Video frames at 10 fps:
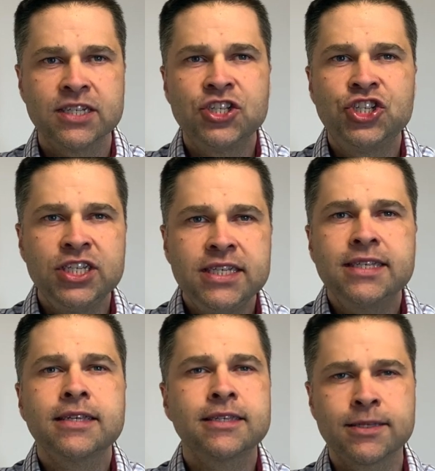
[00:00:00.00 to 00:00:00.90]

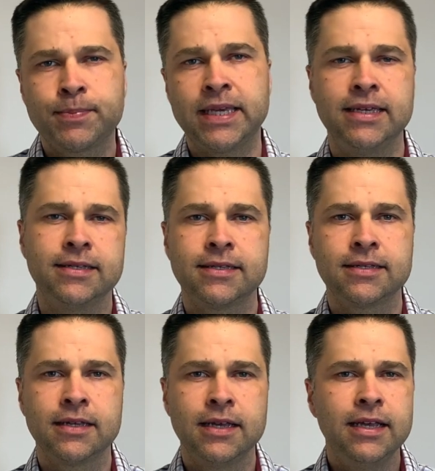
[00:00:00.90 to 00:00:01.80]
Jesus's
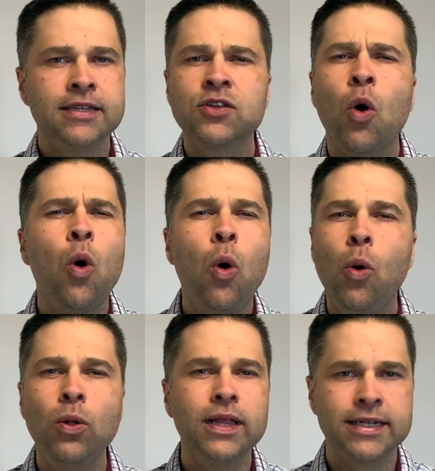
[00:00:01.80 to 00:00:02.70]
peace, it's
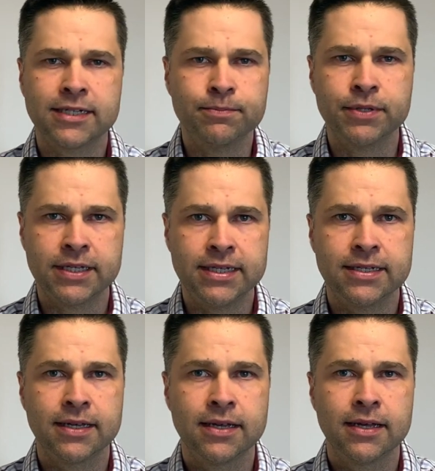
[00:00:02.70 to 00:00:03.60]
whole and
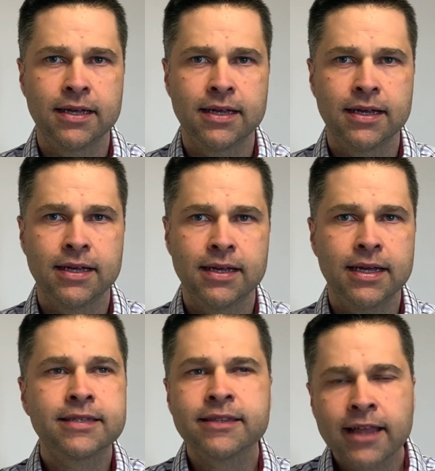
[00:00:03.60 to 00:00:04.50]
complete.
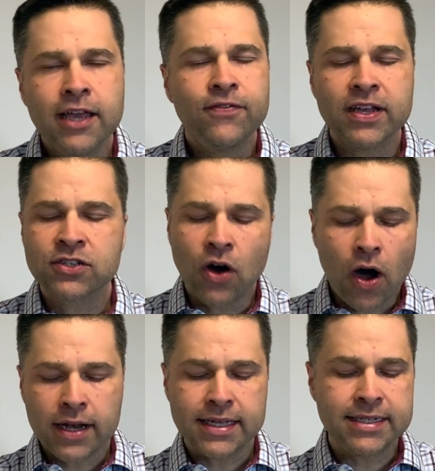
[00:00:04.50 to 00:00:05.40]
It's life as
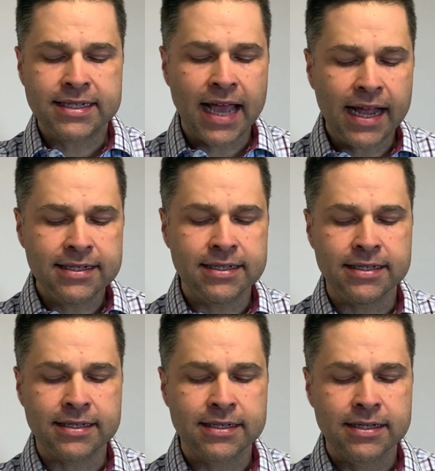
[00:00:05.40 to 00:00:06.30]
God intended
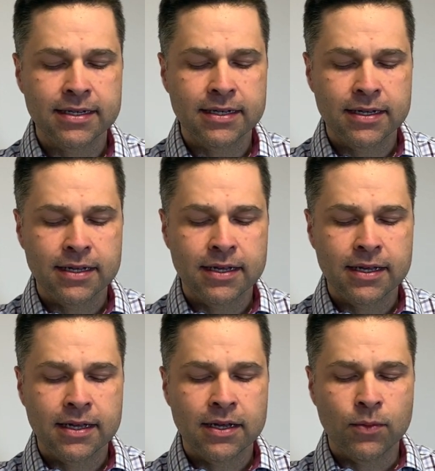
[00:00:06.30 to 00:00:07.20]
it,
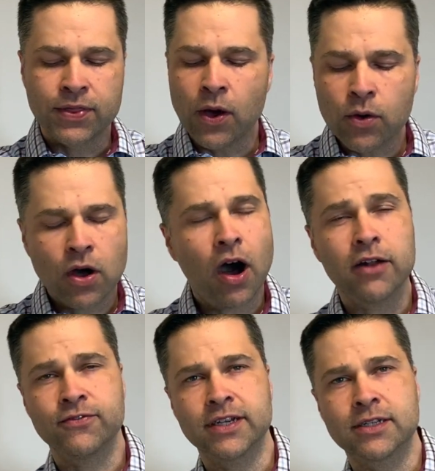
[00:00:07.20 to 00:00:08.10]
without
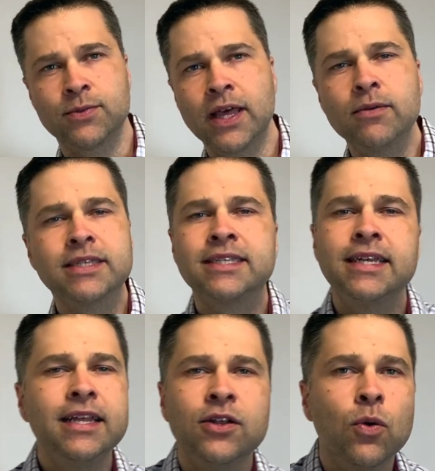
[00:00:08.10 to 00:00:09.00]
conflict, without
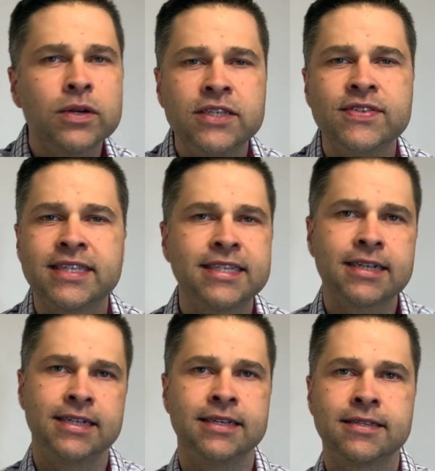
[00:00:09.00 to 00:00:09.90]
sin or even
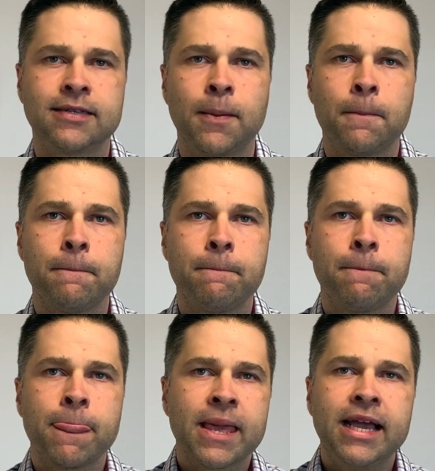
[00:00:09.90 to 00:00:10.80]
sickness.
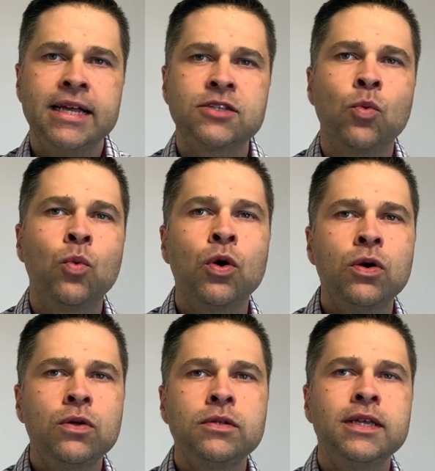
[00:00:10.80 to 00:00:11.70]
It's a
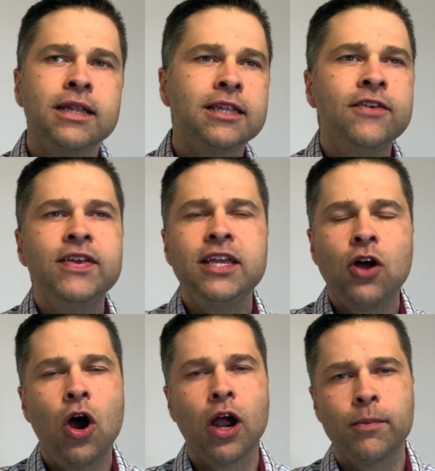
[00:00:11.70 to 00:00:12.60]
world living in
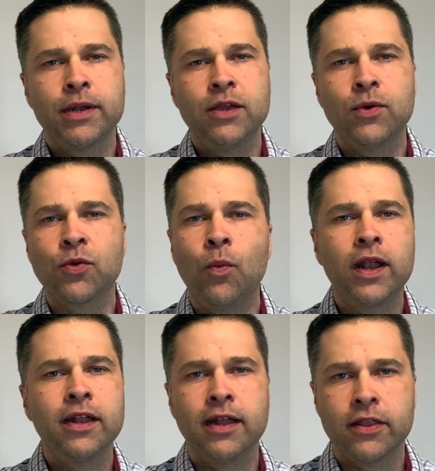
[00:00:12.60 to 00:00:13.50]
harmony with
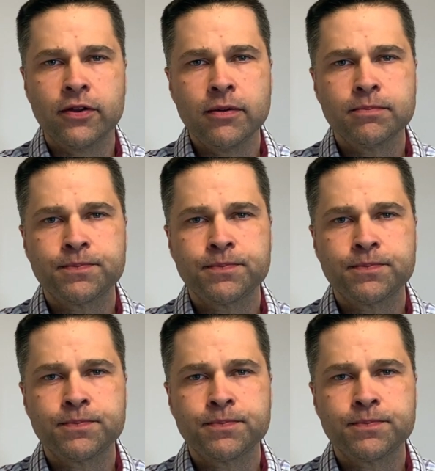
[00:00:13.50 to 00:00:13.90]
one another,